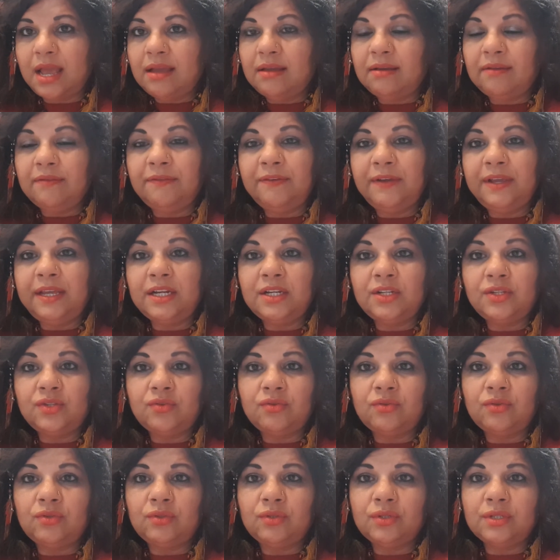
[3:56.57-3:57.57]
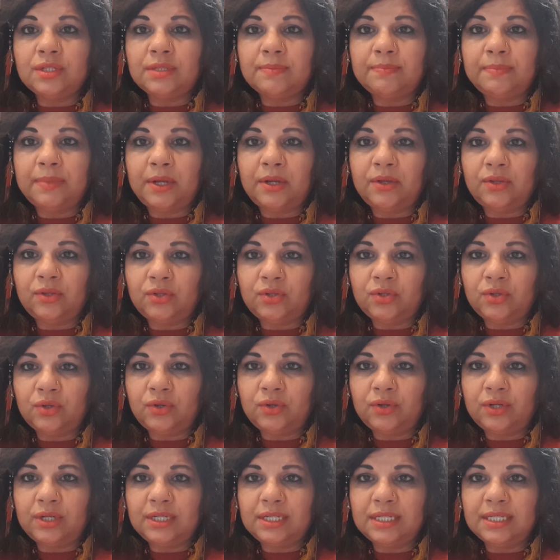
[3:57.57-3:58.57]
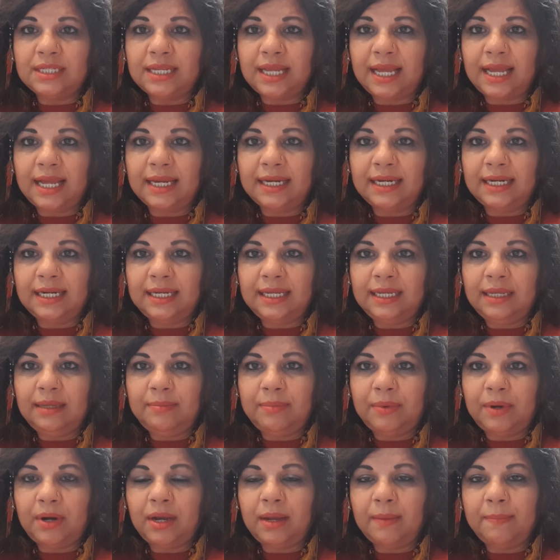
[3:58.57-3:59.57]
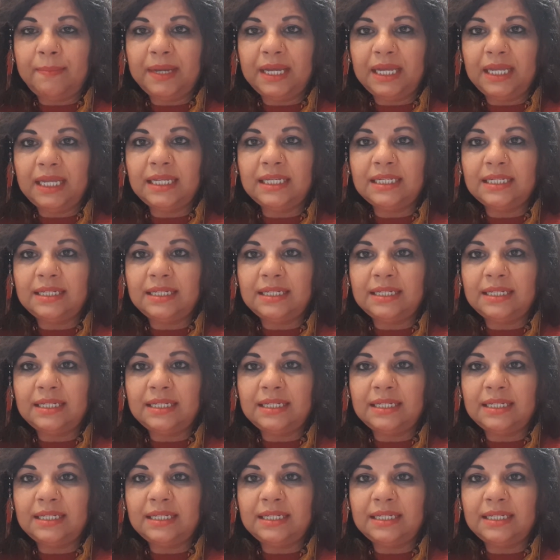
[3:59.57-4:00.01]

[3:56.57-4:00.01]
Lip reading: Venus rules both Taurus and Libra, but in